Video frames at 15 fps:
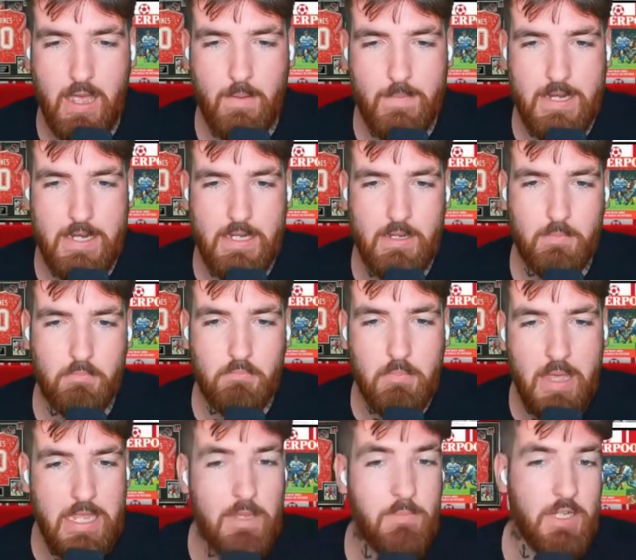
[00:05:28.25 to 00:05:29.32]
I mean,
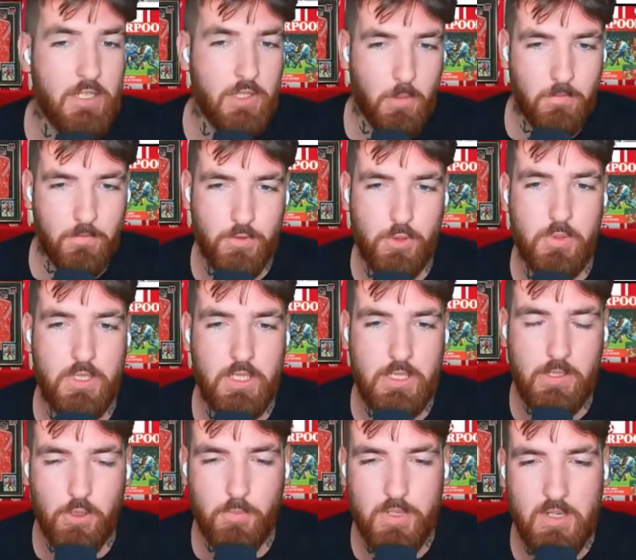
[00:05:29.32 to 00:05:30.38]
maybe top four would
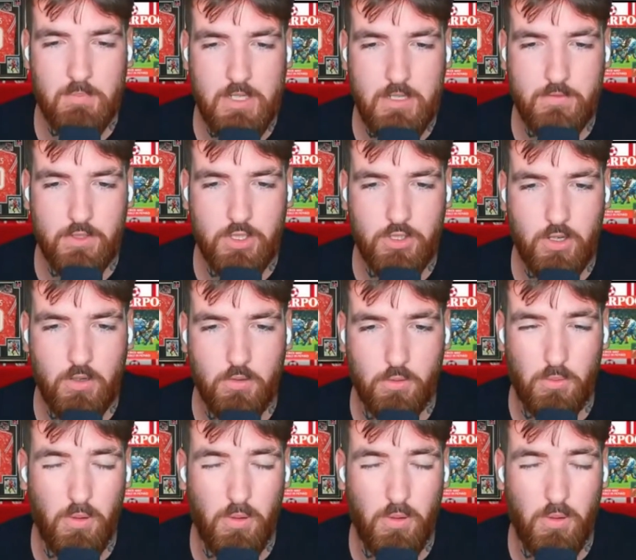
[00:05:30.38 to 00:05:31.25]
still be a bit of a struggle.